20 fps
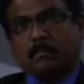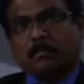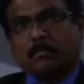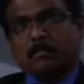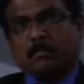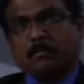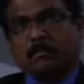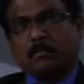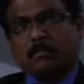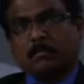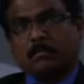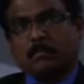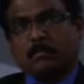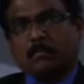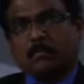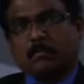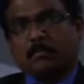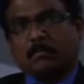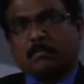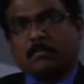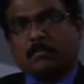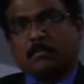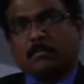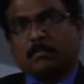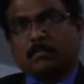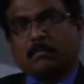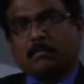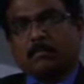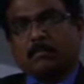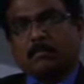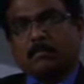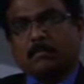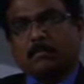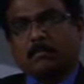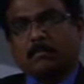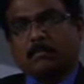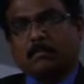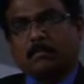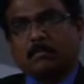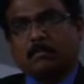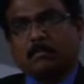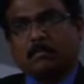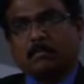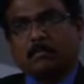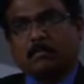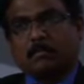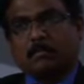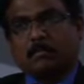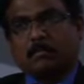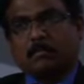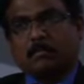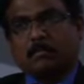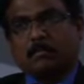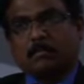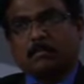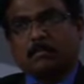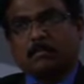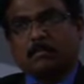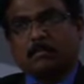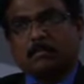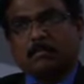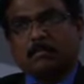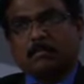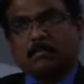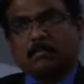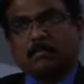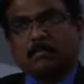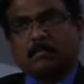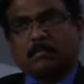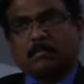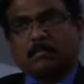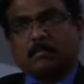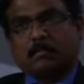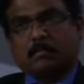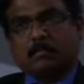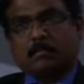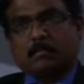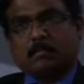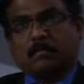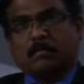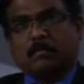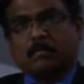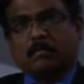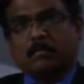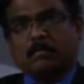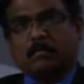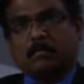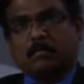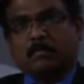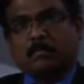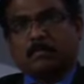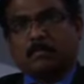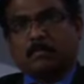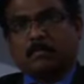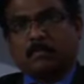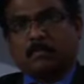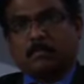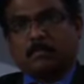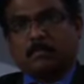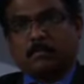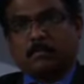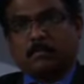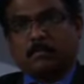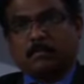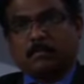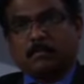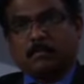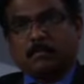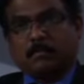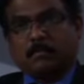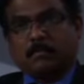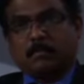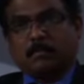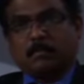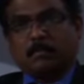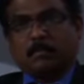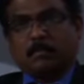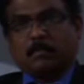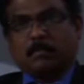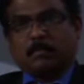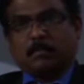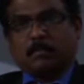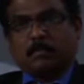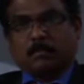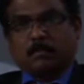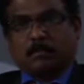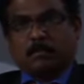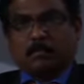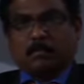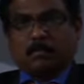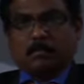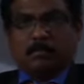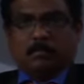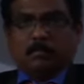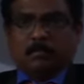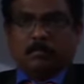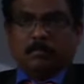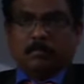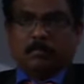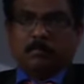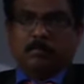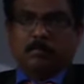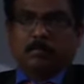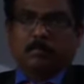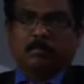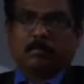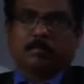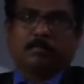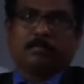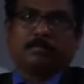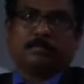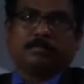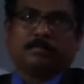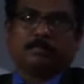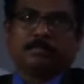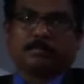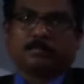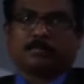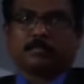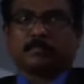(not speaking)